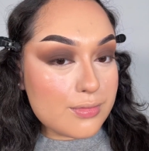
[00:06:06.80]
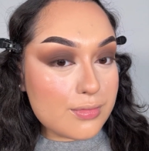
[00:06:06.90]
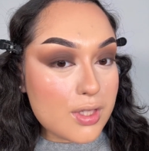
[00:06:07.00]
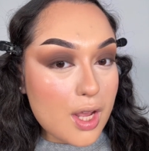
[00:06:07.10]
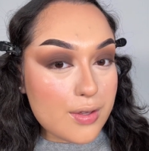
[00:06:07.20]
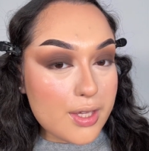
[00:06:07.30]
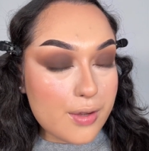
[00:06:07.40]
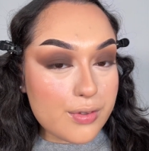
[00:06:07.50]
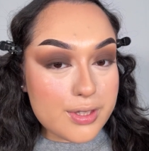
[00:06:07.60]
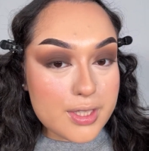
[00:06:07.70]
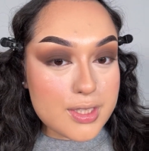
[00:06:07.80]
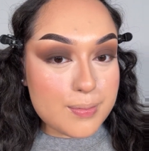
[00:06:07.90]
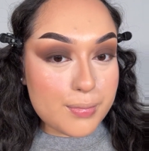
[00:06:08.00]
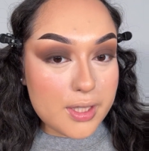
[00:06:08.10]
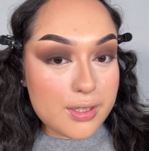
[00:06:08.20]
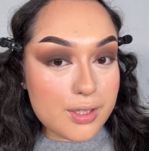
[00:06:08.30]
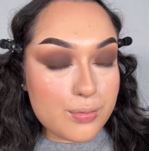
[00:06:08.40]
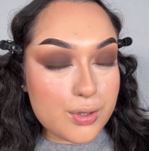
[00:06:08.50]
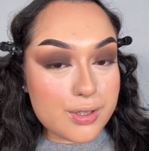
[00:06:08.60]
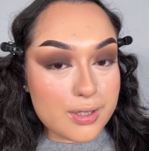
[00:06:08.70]
Now that everything is blended,
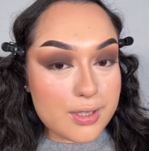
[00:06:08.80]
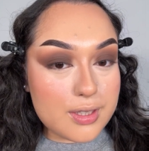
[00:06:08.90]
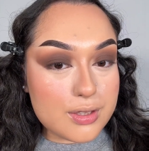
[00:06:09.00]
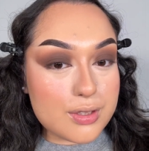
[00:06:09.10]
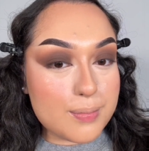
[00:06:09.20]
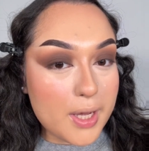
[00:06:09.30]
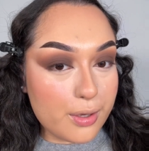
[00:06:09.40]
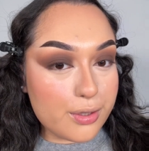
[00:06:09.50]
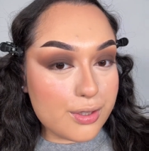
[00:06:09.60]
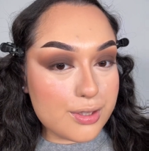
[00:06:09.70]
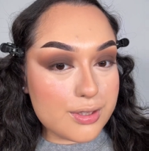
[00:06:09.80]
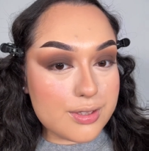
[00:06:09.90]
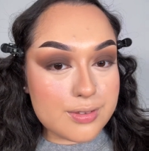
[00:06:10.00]
we're gonna get into powders.